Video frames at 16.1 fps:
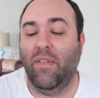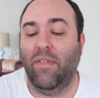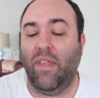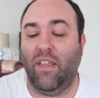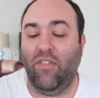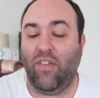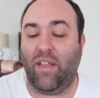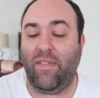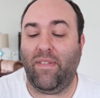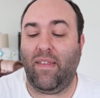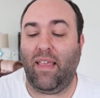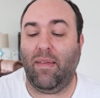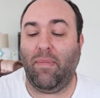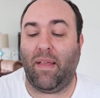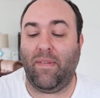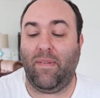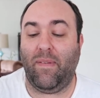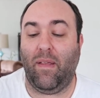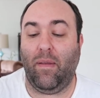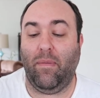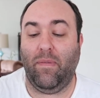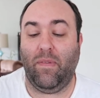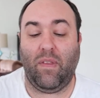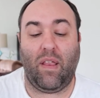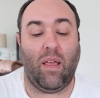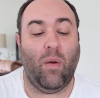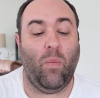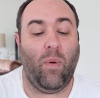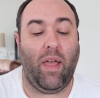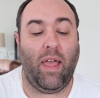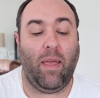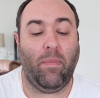Then Jessie makes them stay
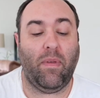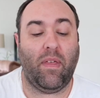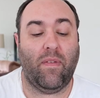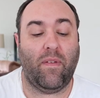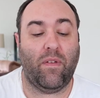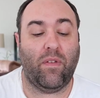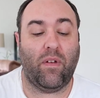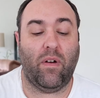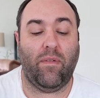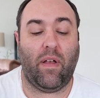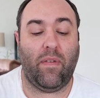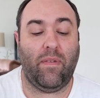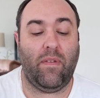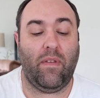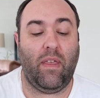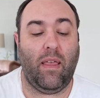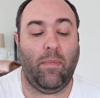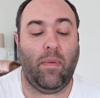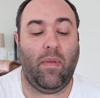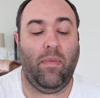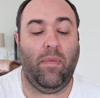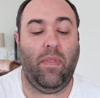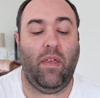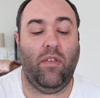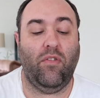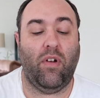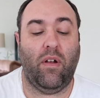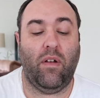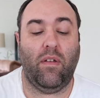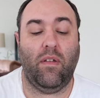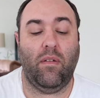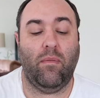awake because they're starting to fall asleep. And then
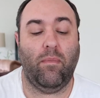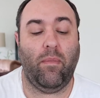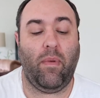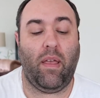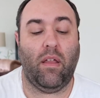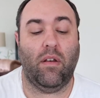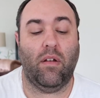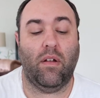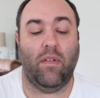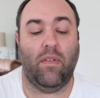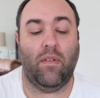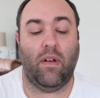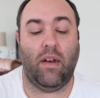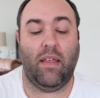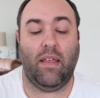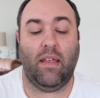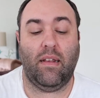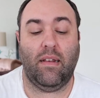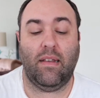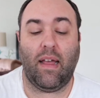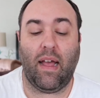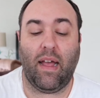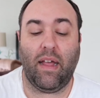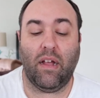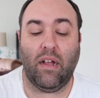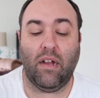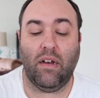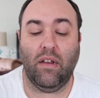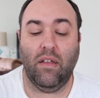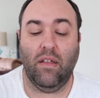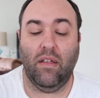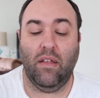Charmander is starting to get
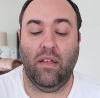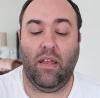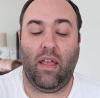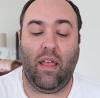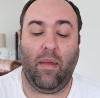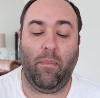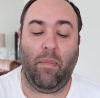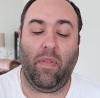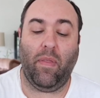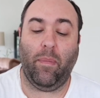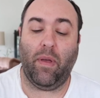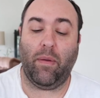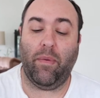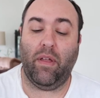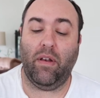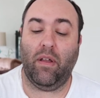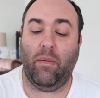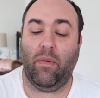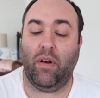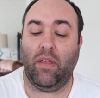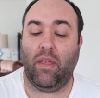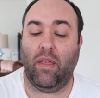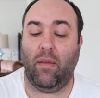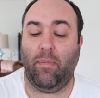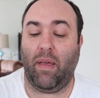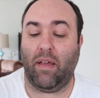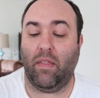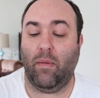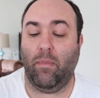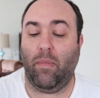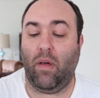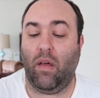tired. But the Pokemon don't want to get back on
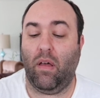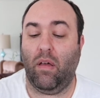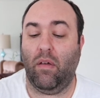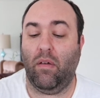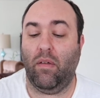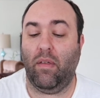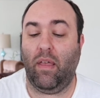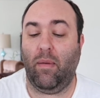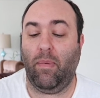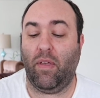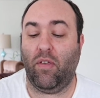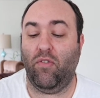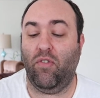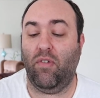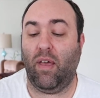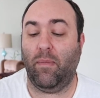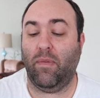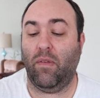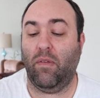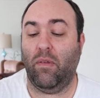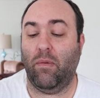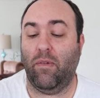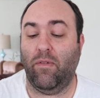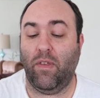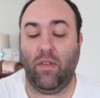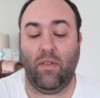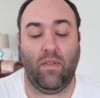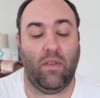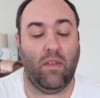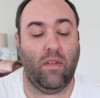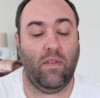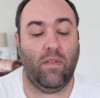the ball. And Pikachu absolutely
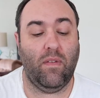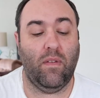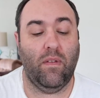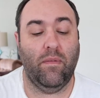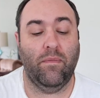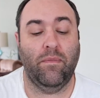refuses.